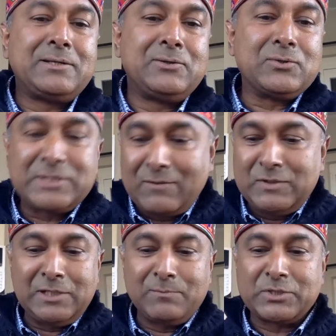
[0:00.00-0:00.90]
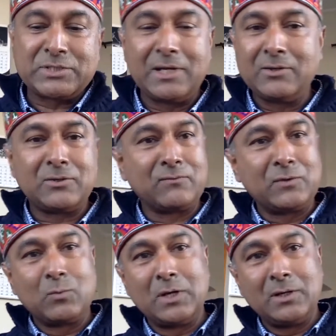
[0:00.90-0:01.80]
70% of
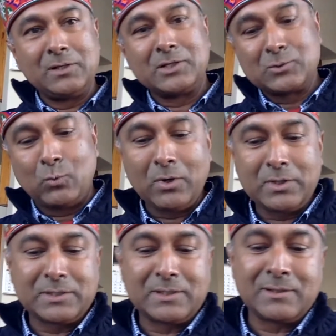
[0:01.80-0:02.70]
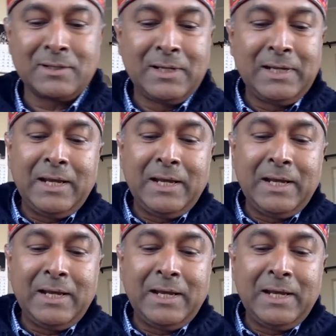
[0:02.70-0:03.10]
the world is water,